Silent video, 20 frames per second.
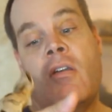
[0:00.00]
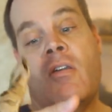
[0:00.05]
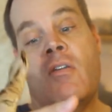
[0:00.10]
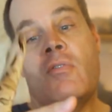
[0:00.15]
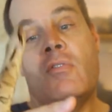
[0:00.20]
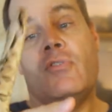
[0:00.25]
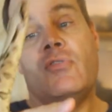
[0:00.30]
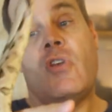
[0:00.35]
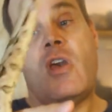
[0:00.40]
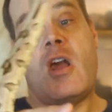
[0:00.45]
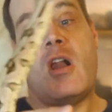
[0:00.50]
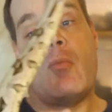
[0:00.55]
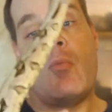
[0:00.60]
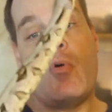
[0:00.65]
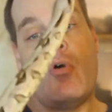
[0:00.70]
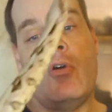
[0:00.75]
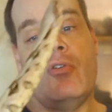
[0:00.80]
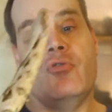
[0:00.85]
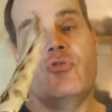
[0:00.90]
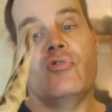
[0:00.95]
This
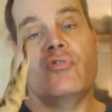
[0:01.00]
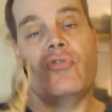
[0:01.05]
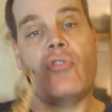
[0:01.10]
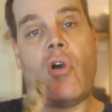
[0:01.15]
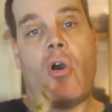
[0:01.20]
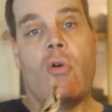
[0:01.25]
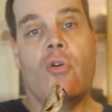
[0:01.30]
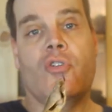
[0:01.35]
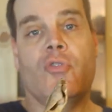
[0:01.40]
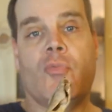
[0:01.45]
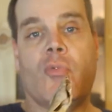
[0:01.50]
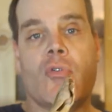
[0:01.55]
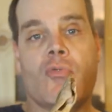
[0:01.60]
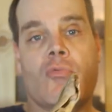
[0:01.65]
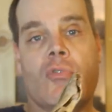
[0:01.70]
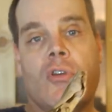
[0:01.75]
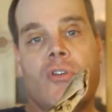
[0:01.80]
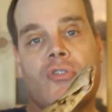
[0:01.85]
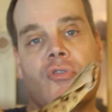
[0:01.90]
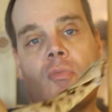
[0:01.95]
animal has just always been
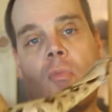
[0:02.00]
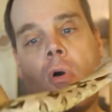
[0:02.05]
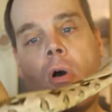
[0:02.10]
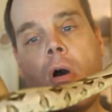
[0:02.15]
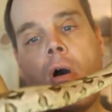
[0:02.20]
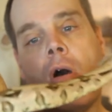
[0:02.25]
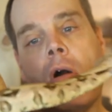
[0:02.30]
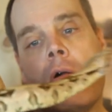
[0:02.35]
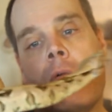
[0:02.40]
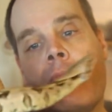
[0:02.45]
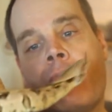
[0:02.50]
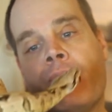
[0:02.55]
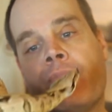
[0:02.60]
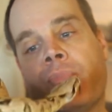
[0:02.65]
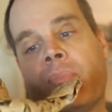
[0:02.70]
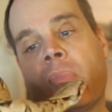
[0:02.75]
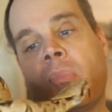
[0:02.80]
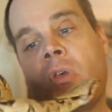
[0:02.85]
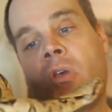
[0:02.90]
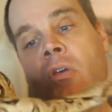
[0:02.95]
really small
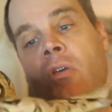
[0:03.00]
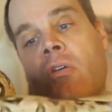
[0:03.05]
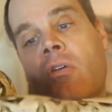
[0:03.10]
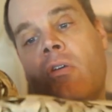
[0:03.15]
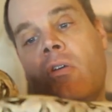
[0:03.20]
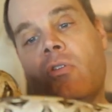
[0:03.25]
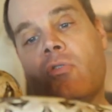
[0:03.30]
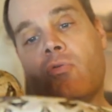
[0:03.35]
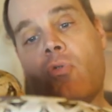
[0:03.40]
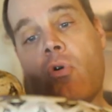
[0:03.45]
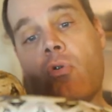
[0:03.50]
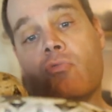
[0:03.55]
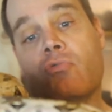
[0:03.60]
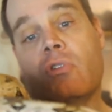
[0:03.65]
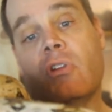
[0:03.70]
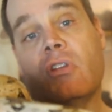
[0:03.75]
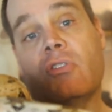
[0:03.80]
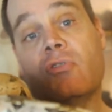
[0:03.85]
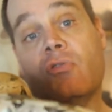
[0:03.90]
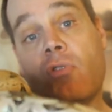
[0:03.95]
and grown
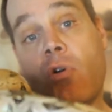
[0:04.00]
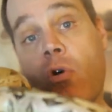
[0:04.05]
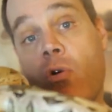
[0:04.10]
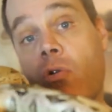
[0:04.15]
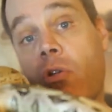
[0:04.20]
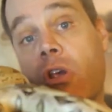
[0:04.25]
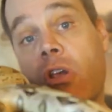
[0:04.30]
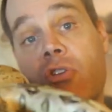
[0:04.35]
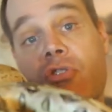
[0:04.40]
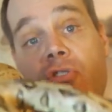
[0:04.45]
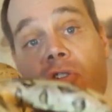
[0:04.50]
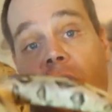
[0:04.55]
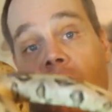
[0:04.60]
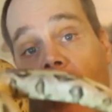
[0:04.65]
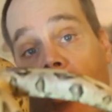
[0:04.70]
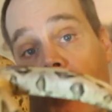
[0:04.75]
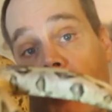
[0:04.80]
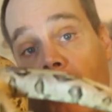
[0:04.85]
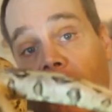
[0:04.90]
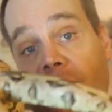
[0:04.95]
really slowly. She
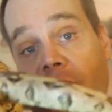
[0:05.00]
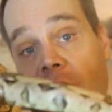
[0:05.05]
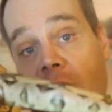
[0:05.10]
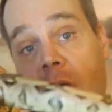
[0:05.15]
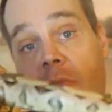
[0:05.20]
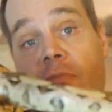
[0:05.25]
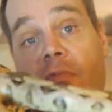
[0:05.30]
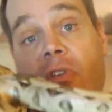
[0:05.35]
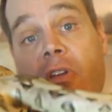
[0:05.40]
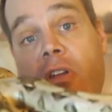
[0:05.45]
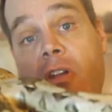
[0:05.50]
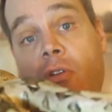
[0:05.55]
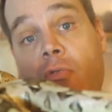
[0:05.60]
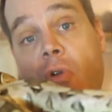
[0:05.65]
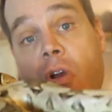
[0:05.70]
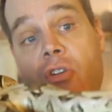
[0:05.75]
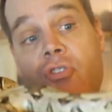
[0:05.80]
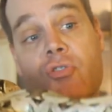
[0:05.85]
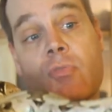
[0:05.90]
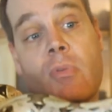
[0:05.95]
got the same feeding
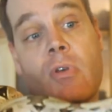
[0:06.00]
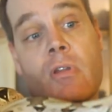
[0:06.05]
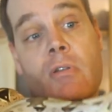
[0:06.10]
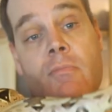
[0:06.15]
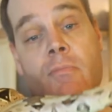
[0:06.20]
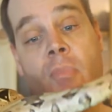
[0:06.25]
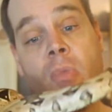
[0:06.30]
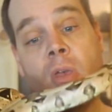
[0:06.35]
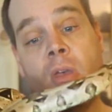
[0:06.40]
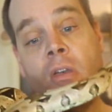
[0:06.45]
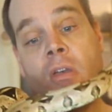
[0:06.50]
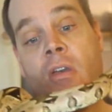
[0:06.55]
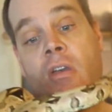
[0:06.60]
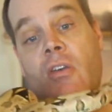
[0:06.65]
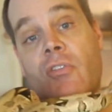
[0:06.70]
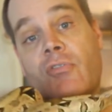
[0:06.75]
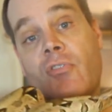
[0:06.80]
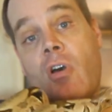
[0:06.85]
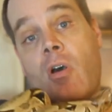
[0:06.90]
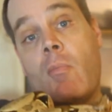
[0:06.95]
regimen
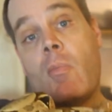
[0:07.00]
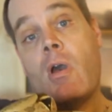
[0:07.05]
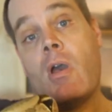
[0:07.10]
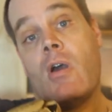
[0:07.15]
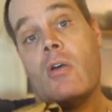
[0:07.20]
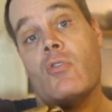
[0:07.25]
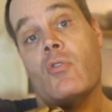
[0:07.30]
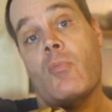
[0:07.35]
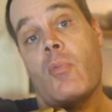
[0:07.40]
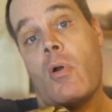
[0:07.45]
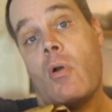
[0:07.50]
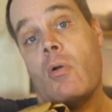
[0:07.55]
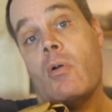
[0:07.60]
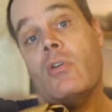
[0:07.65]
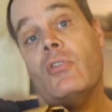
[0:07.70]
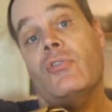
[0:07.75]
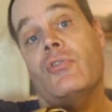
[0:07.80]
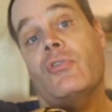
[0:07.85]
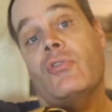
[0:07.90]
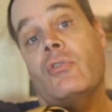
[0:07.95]
as all my other
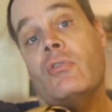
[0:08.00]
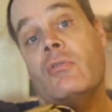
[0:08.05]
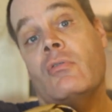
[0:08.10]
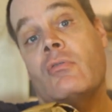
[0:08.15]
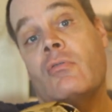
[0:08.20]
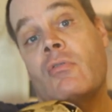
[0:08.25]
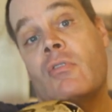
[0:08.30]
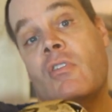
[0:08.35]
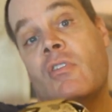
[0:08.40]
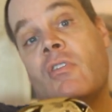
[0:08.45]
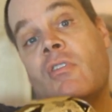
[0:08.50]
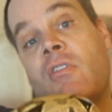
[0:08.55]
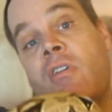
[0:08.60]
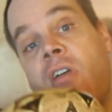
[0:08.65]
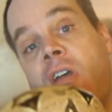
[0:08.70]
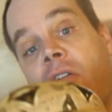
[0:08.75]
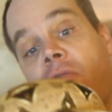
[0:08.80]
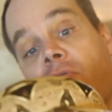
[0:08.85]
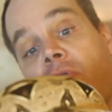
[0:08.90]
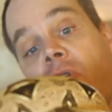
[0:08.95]
boas,
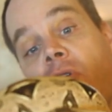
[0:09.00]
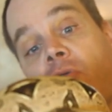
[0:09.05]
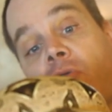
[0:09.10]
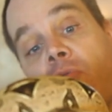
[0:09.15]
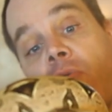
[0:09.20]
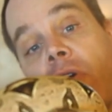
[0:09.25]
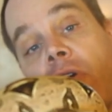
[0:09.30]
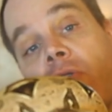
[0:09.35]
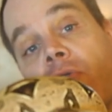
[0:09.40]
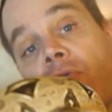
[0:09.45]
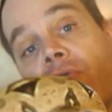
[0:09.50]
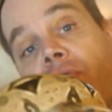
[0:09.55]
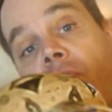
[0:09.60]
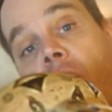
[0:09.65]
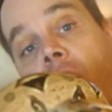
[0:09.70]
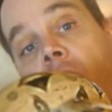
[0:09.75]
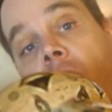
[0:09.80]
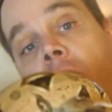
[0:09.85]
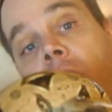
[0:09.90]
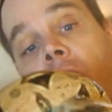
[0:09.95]
every other week or
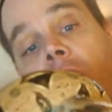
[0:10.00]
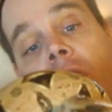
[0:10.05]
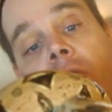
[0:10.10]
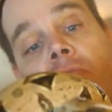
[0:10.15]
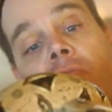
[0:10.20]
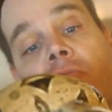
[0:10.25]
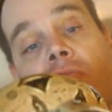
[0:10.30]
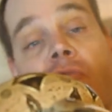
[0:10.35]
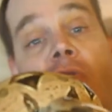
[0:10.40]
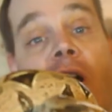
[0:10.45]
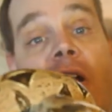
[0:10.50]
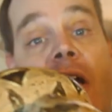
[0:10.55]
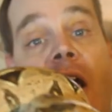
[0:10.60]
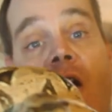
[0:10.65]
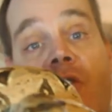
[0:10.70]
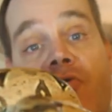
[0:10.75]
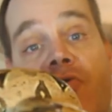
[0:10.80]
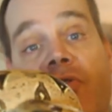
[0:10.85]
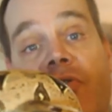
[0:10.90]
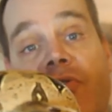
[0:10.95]
so, and right
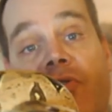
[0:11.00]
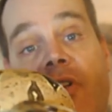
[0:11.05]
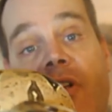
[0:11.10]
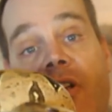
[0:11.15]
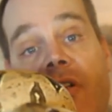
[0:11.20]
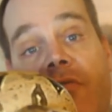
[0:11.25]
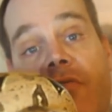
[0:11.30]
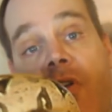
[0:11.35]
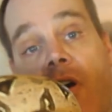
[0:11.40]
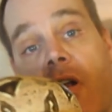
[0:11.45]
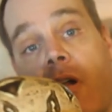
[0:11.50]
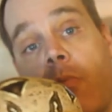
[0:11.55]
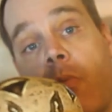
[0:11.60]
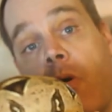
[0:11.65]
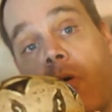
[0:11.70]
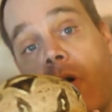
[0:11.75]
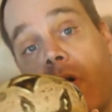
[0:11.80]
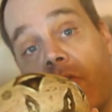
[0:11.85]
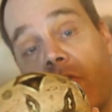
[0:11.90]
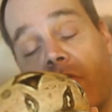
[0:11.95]
now she's getting fed
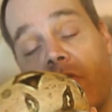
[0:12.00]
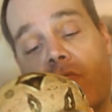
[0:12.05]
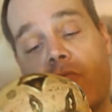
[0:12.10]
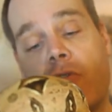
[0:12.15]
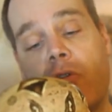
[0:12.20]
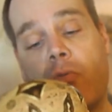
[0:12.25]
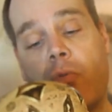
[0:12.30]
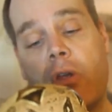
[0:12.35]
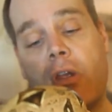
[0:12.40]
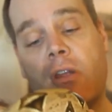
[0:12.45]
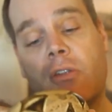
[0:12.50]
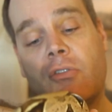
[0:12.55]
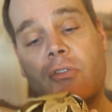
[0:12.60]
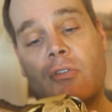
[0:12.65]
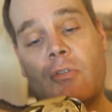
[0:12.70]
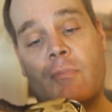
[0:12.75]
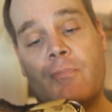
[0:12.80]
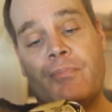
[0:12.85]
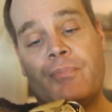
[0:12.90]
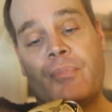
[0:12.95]
about every 3 weeks.